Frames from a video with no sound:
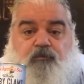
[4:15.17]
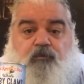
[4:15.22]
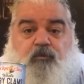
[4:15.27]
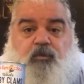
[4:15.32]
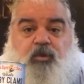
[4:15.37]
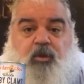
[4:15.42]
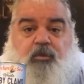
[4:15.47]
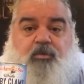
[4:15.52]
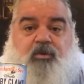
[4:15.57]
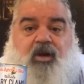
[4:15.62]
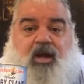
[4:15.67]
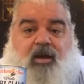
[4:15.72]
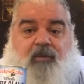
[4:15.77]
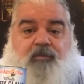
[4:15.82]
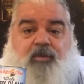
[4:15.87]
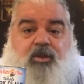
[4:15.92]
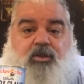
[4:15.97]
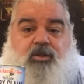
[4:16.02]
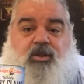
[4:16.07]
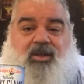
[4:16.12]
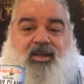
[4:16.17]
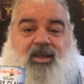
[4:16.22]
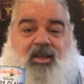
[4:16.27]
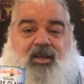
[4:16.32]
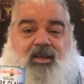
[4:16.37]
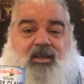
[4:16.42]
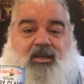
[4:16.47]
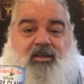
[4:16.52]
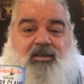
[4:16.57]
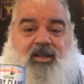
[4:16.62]
the problem is you,
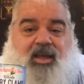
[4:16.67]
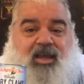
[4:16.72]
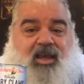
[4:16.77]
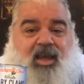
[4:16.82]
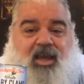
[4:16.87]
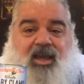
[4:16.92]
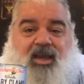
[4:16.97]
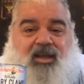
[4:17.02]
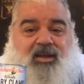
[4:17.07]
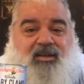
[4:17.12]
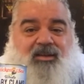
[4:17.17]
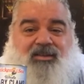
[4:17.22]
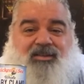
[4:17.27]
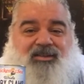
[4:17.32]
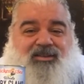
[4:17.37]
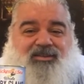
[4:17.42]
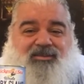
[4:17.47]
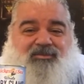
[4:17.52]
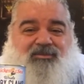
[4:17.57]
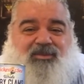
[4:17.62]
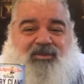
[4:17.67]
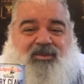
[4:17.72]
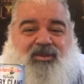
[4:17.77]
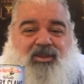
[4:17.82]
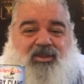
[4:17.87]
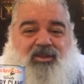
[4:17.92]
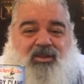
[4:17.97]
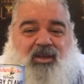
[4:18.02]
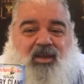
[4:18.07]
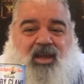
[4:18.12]
they can't,
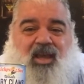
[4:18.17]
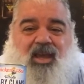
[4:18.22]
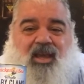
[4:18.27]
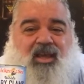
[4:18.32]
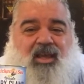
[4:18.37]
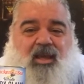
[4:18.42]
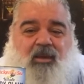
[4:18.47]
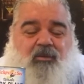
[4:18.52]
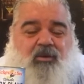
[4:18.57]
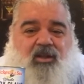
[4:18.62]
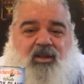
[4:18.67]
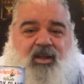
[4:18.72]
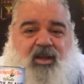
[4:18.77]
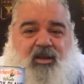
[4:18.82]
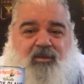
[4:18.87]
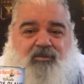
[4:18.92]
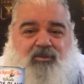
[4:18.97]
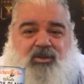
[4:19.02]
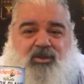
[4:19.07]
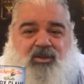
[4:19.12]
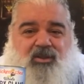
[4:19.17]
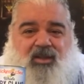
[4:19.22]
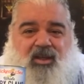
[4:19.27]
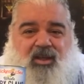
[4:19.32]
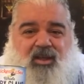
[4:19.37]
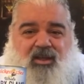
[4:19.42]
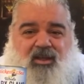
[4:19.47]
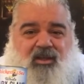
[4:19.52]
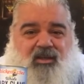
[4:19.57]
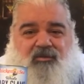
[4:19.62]
you can't keep clams,
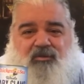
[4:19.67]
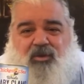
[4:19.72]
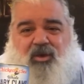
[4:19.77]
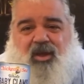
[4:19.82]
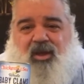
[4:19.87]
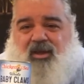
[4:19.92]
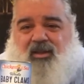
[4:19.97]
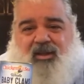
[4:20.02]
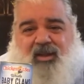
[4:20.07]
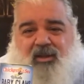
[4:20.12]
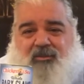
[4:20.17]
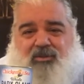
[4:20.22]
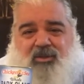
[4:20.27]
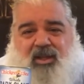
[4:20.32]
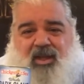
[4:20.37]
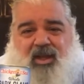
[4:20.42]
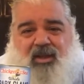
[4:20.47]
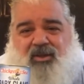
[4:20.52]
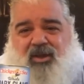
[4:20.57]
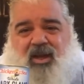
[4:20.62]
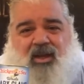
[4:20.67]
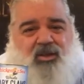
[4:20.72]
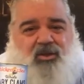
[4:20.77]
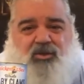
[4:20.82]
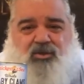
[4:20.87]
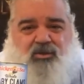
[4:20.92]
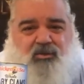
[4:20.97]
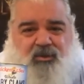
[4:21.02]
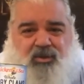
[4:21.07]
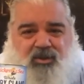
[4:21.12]
like if you get clams now, you got to
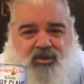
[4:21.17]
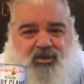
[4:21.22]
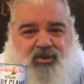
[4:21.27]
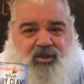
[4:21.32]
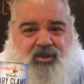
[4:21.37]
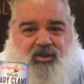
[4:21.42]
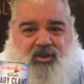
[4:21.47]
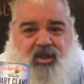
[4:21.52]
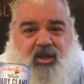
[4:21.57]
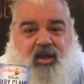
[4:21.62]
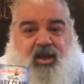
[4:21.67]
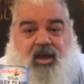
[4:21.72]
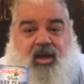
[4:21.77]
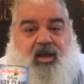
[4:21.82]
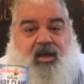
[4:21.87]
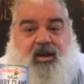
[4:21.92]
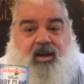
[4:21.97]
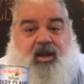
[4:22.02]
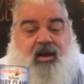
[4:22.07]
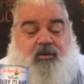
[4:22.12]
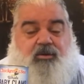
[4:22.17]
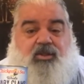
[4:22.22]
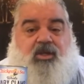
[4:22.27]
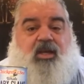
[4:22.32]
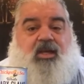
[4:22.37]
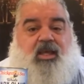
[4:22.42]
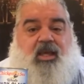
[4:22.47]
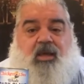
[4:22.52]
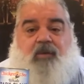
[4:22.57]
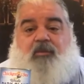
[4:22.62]
use them in six, eight, eight hours. You
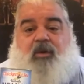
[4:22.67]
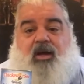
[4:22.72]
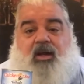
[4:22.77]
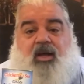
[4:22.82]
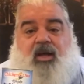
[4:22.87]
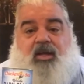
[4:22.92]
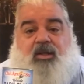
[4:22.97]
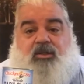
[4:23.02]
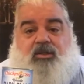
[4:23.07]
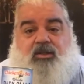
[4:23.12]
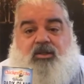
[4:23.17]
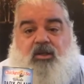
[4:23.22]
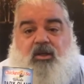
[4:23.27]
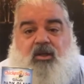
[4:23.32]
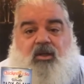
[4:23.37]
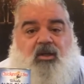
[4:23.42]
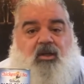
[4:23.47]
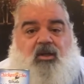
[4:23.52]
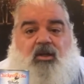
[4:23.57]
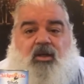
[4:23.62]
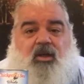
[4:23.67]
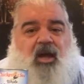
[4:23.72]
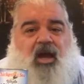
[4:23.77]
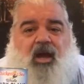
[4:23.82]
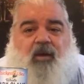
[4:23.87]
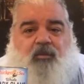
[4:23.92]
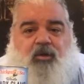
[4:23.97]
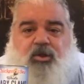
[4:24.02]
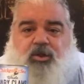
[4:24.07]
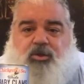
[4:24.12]
got to keep them on ice.
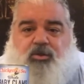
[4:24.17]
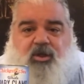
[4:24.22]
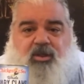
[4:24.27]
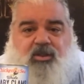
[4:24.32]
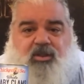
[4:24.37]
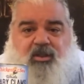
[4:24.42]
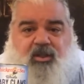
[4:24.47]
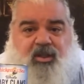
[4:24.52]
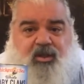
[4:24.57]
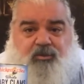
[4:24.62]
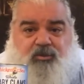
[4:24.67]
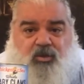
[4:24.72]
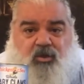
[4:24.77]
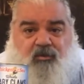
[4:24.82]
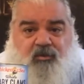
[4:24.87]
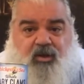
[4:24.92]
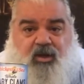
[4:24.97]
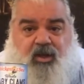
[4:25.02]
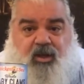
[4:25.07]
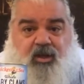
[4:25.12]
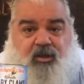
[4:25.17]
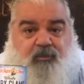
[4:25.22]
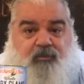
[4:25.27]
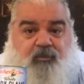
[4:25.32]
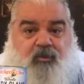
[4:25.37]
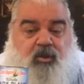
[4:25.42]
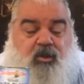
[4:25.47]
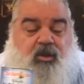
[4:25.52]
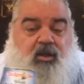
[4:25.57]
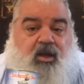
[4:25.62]
I wouldn't trust clams overnight.
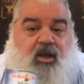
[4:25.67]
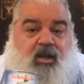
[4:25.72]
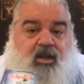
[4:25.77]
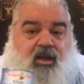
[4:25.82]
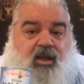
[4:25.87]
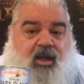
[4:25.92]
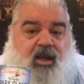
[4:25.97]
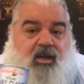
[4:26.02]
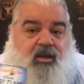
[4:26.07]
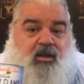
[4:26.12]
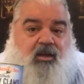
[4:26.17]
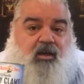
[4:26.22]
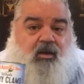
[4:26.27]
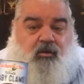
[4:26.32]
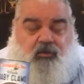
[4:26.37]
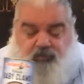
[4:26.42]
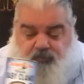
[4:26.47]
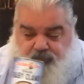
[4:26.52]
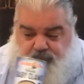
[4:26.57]
And again, you know,